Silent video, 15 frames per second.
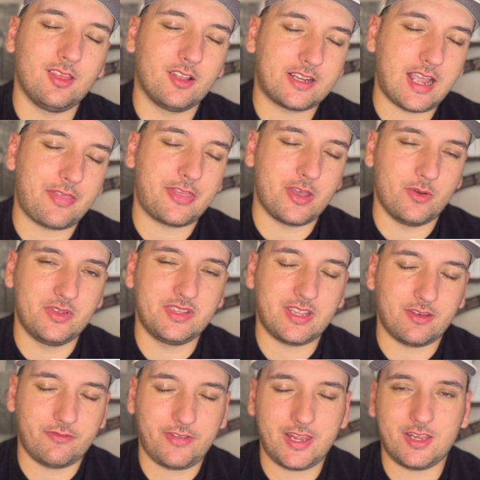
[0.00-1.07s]
look at, though, in the
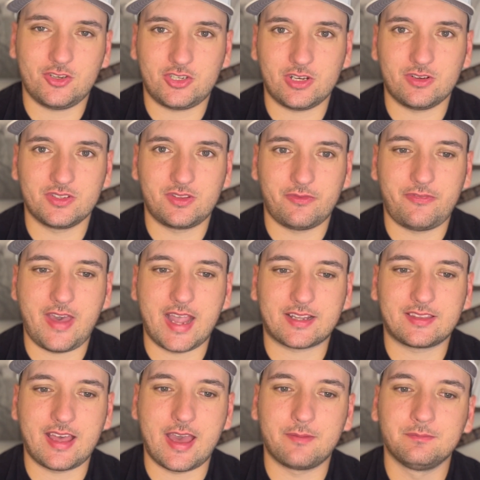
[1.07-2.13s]
advantage here is the fact
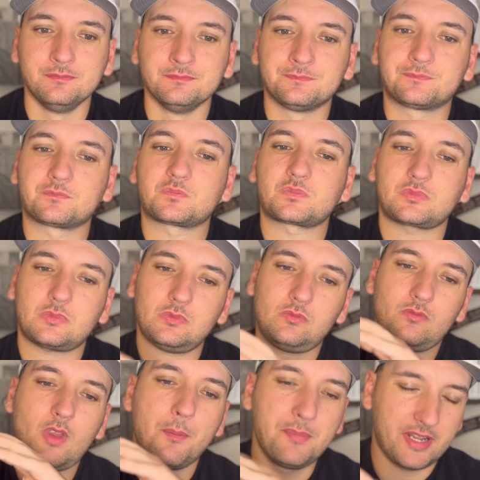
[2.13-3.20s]
that
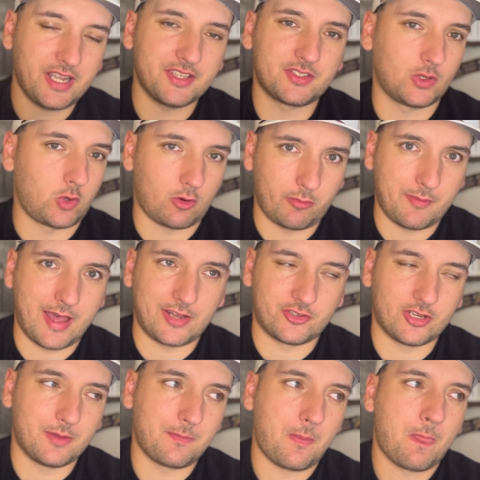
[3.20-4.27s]
because it's a horrible
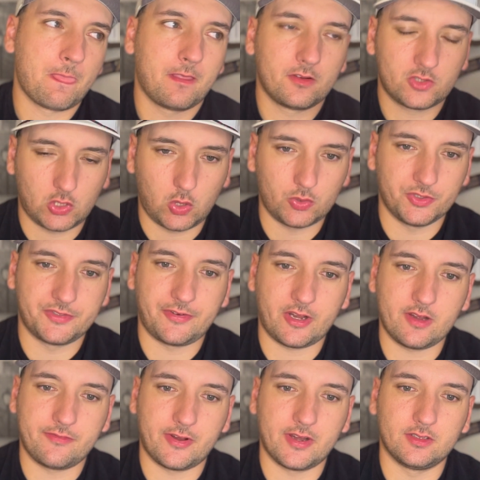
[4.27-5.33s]
matchup, total is
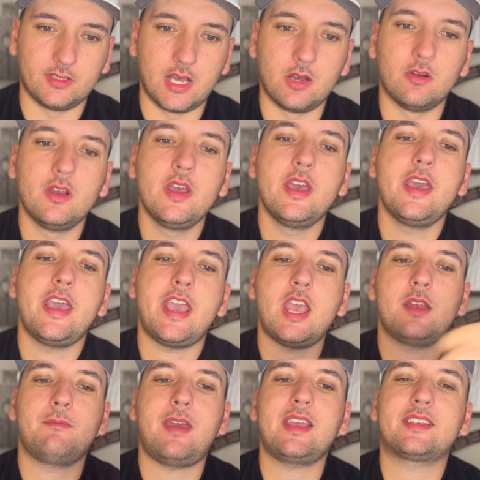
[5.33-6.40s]
very, very low
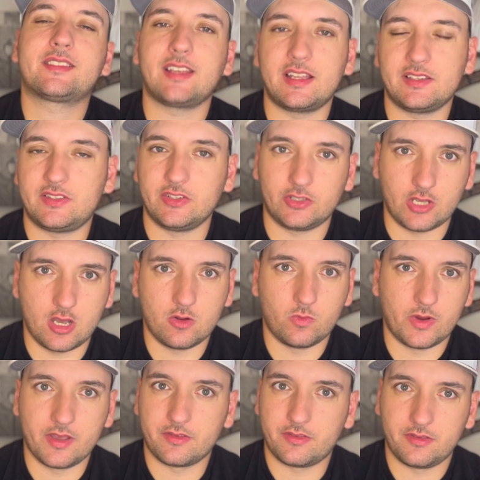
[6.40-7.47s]
it makes sense to go
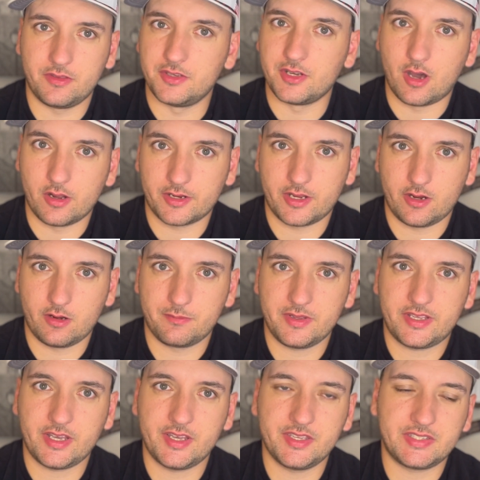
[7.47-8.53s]
with the dog here
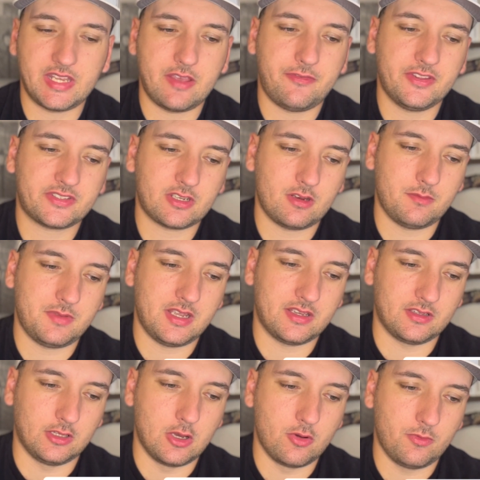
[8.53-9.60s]
because if it's going to be a
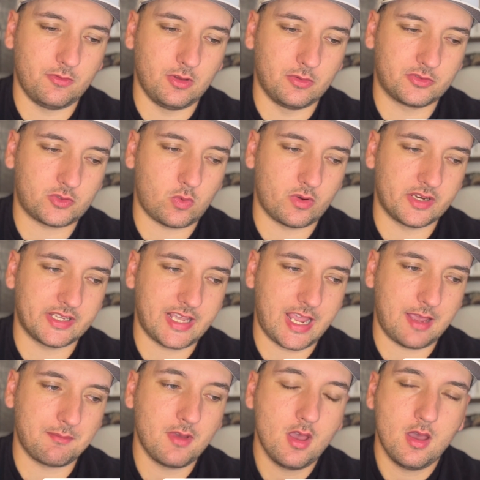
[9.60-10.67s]
low low scoring game